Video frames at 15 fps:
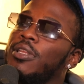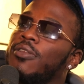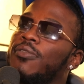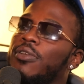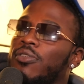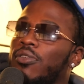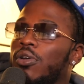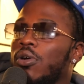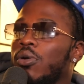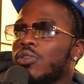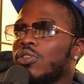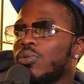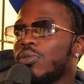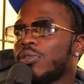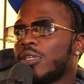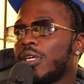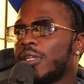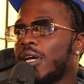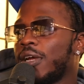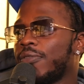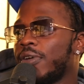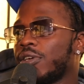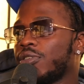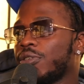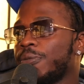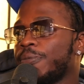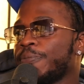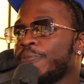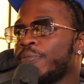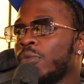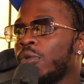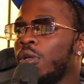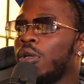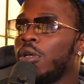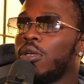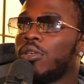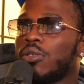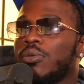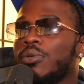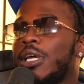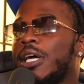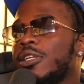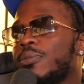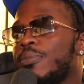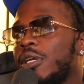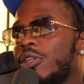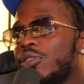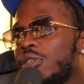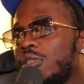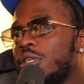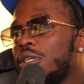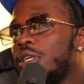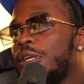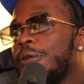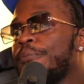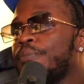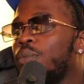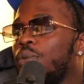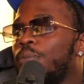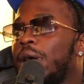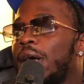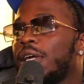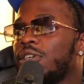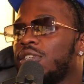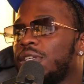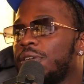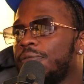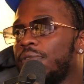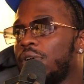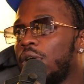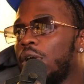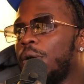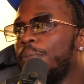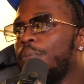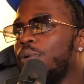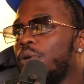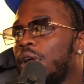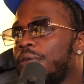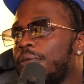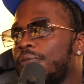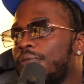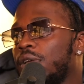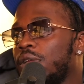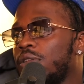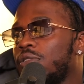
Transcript: these things can go towards their direction. So we had his manager T. We packaged everything up, put everything